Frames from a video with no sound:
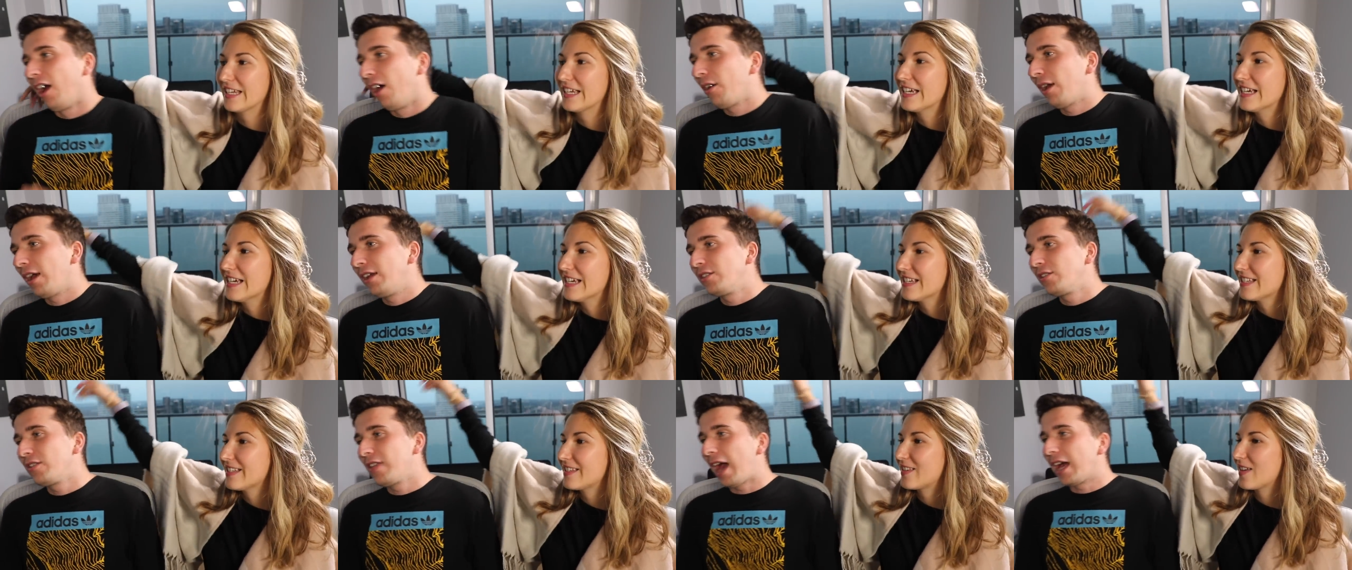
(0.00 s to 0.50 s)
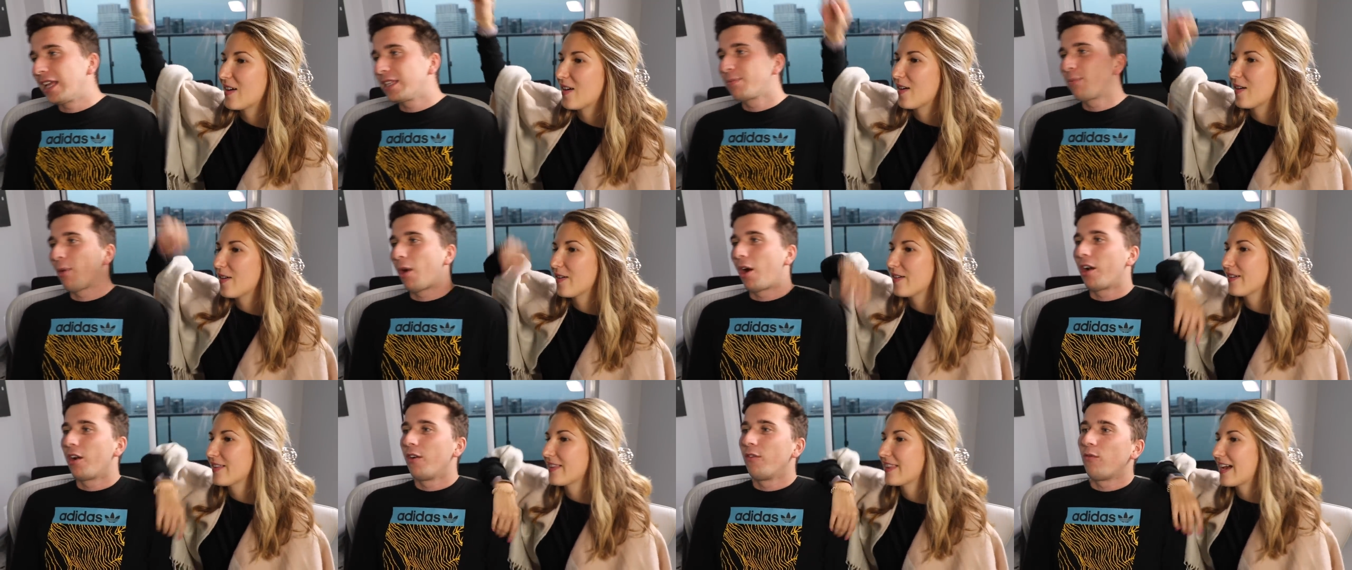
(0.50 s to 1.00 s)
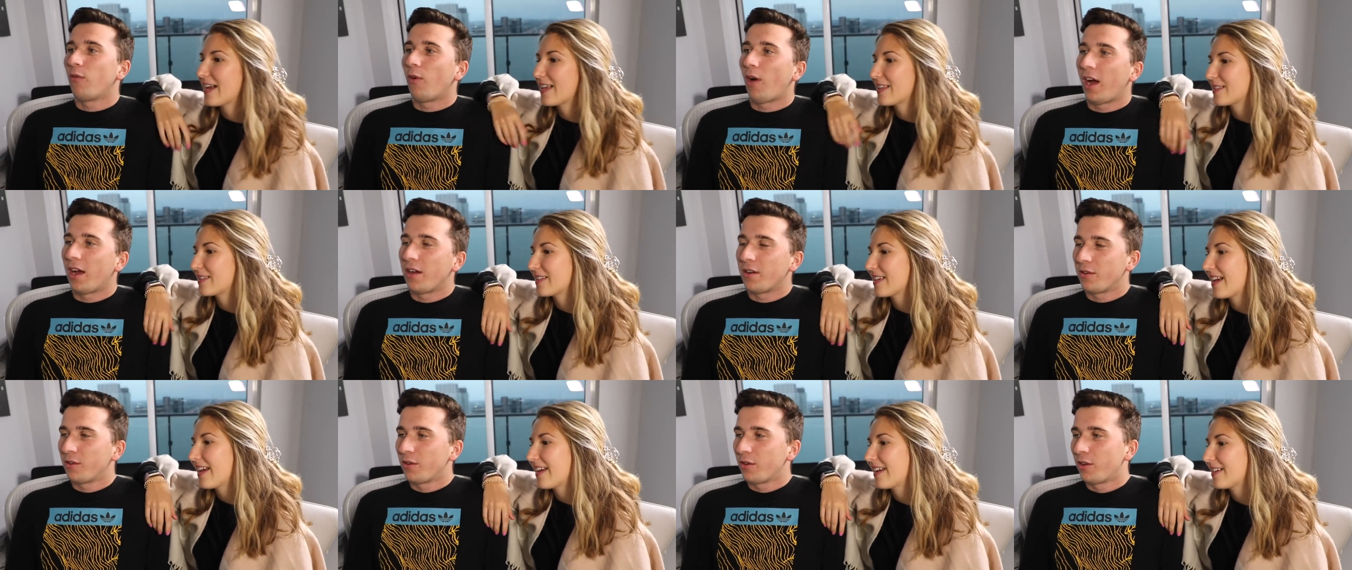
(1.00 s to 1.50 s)
Speaker 1: COVID. Okay, so that's so part of that's
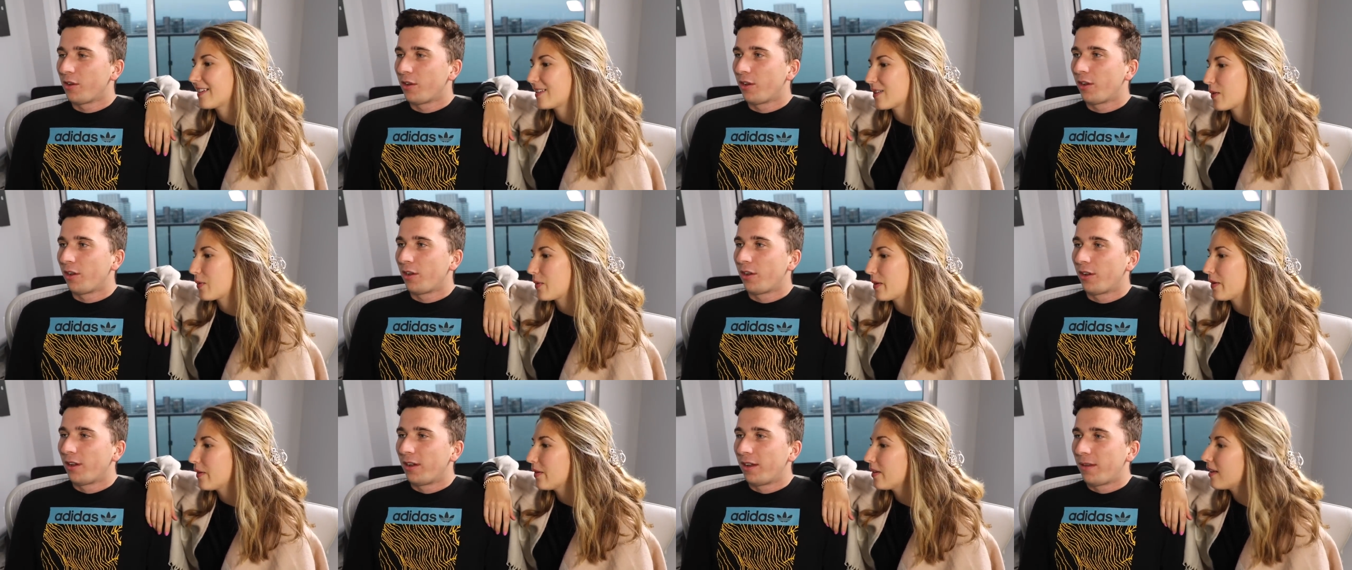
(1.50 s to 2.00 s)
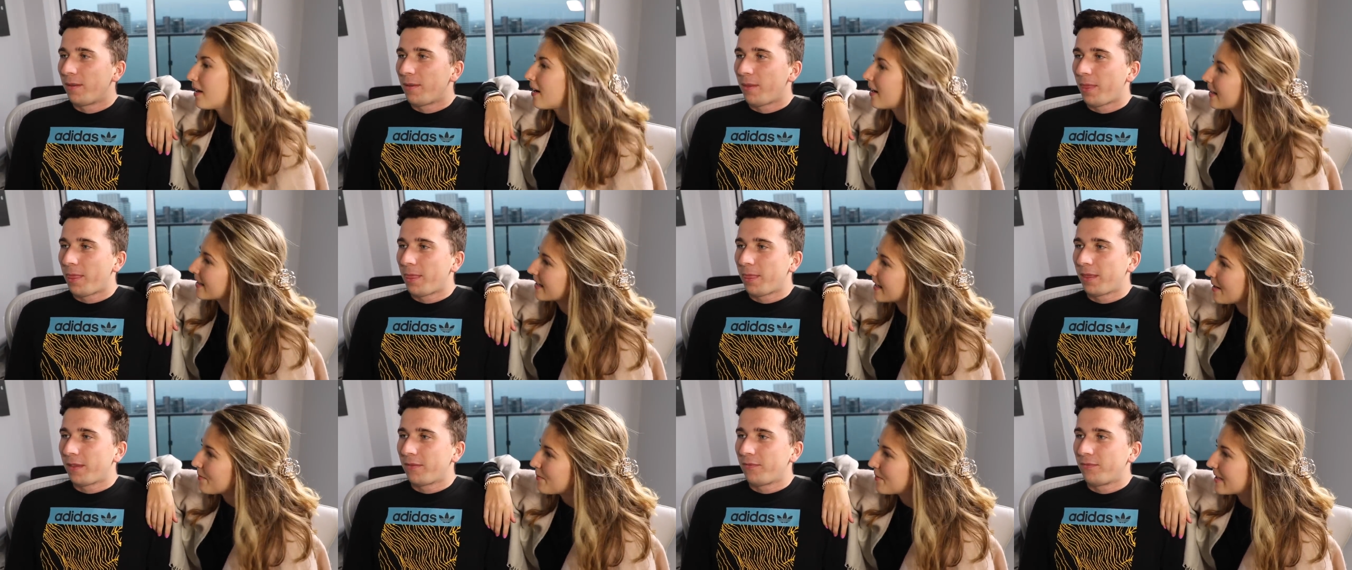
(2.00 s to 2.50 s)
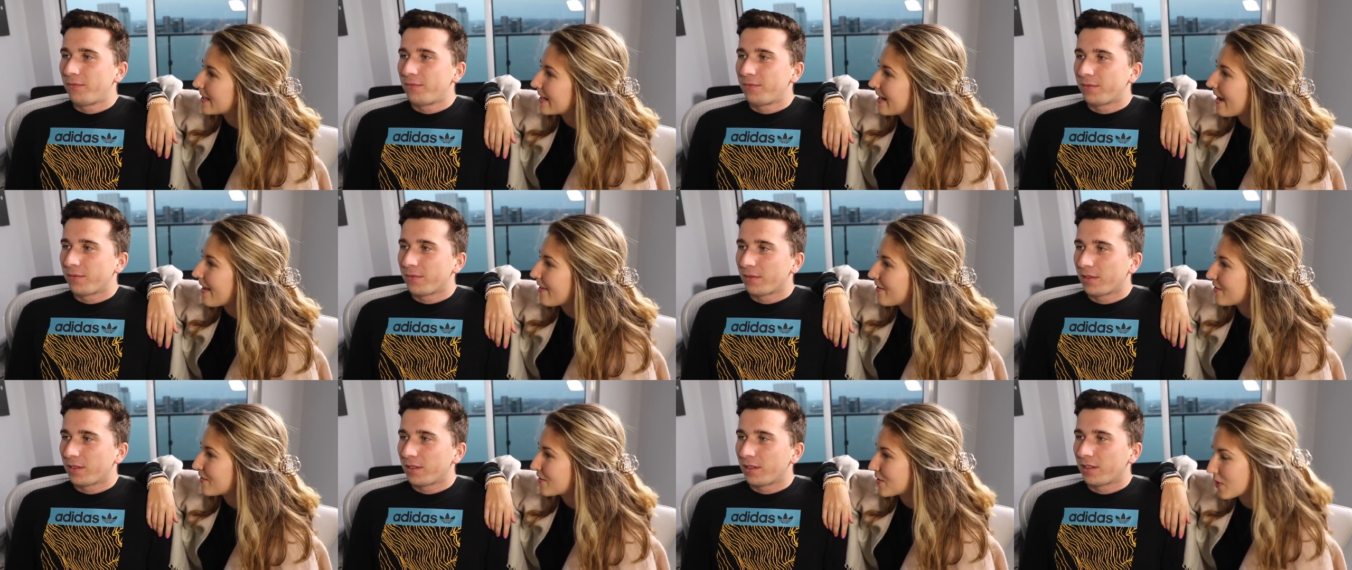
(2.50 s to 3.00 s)
why. Like, so we were locked up
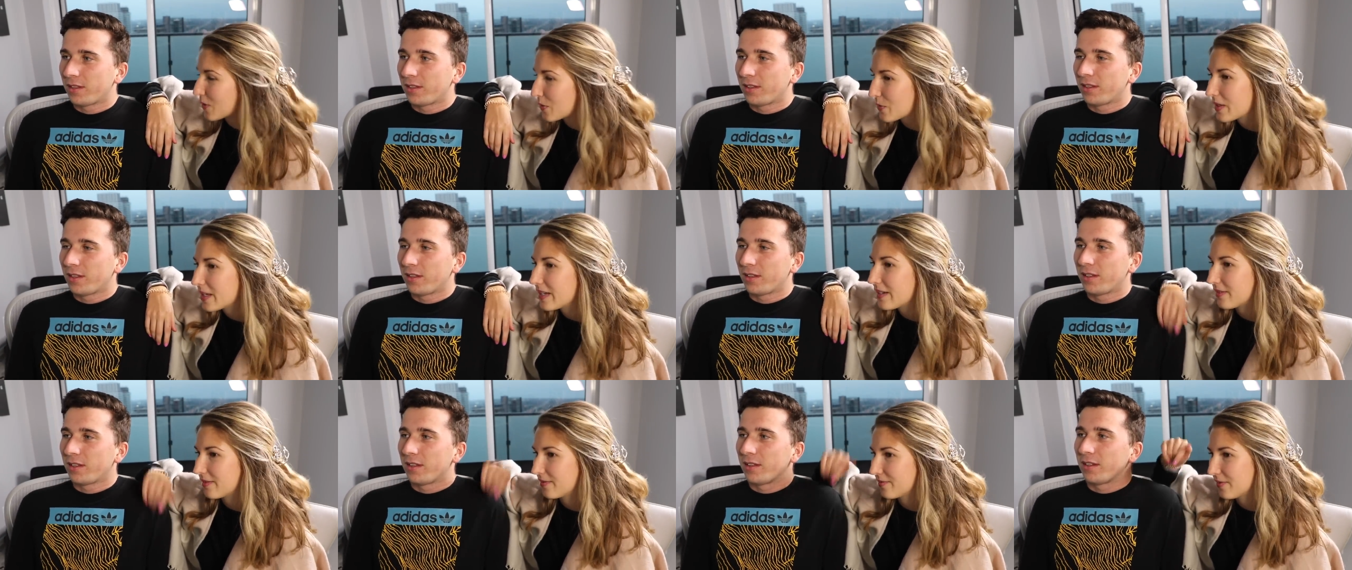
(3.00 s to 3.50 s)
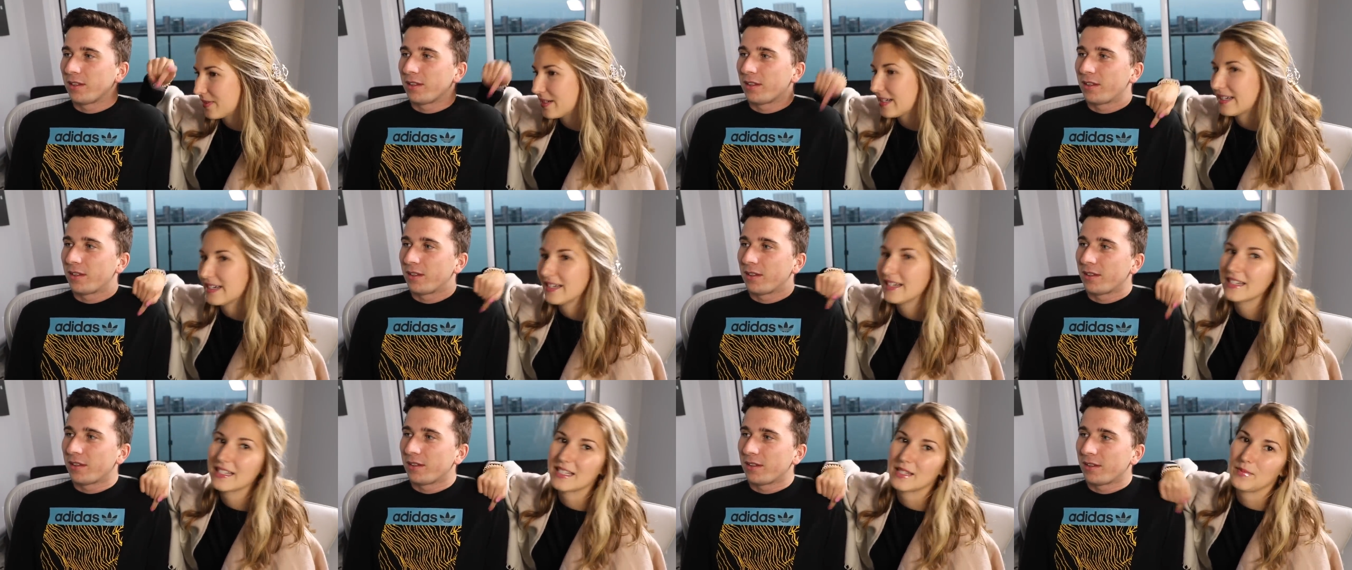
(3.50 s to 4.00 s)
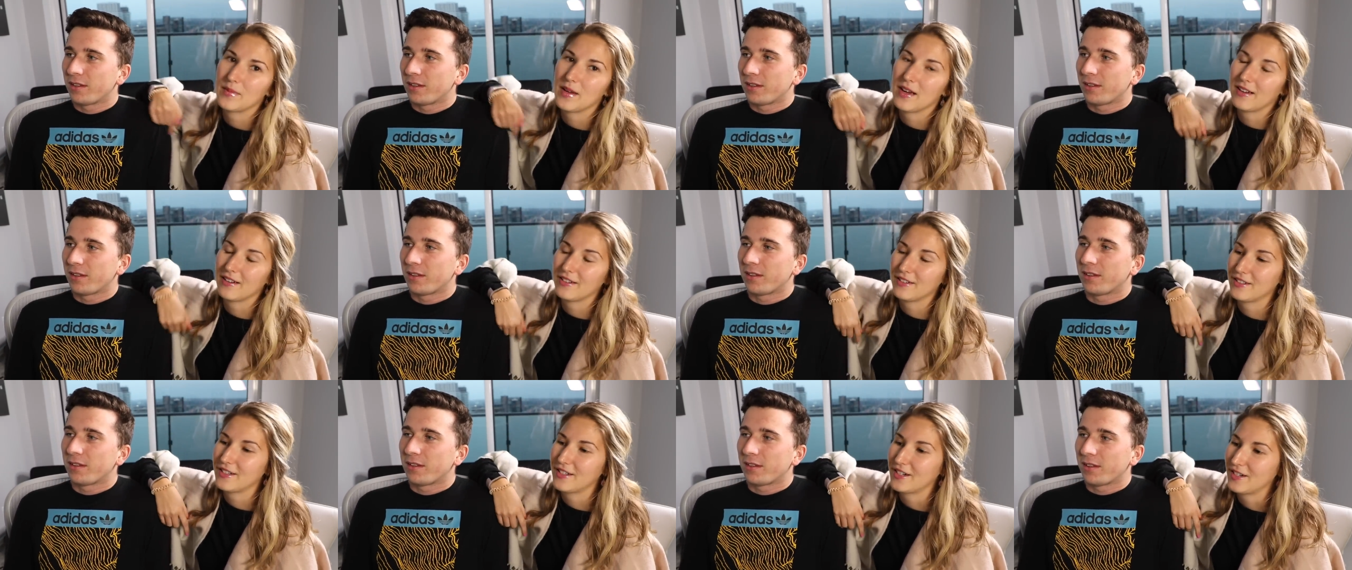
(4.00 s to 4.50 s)
together, so we we needed to be on
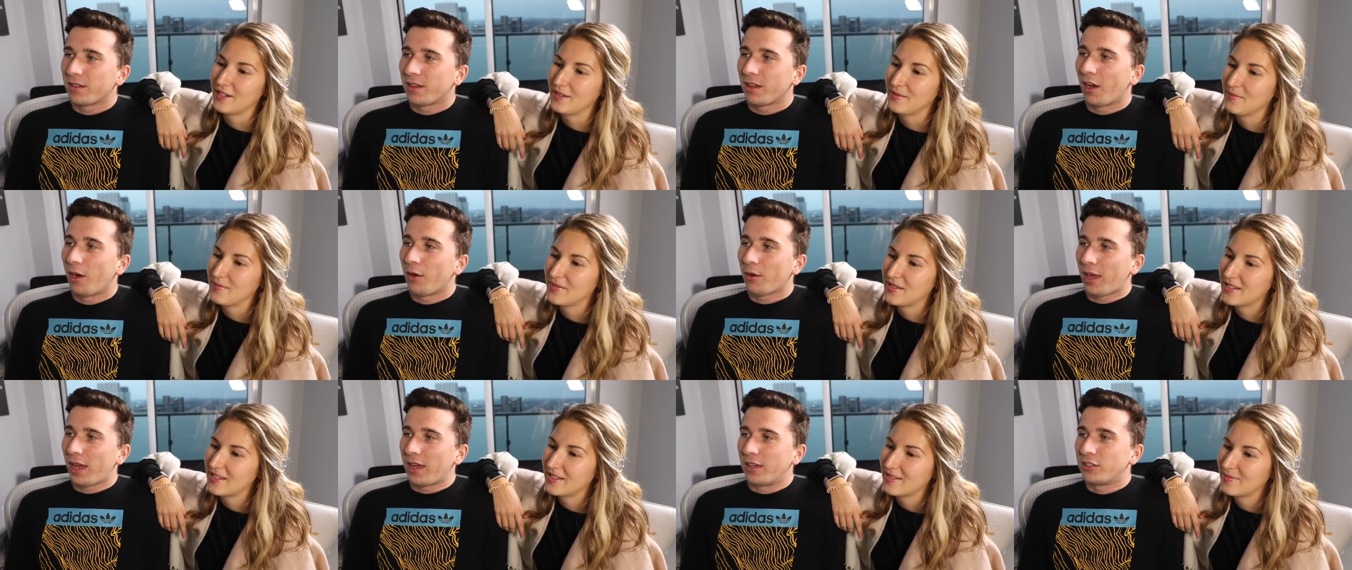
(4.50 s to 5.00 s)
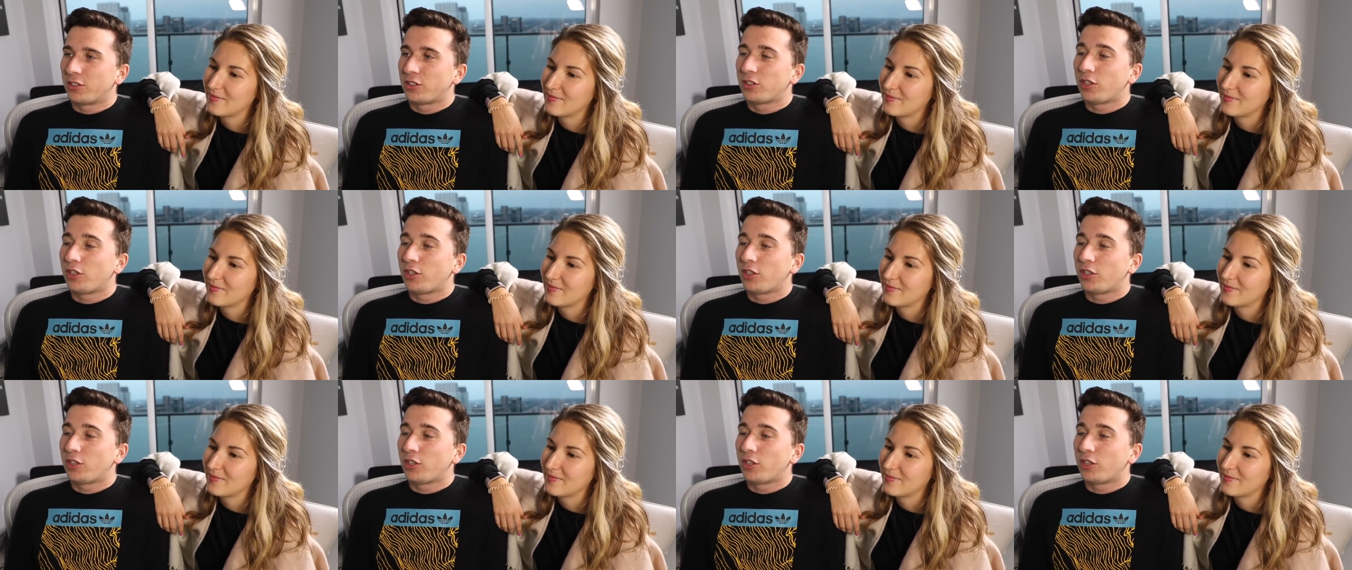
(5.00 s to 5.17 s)
good terms. Okay,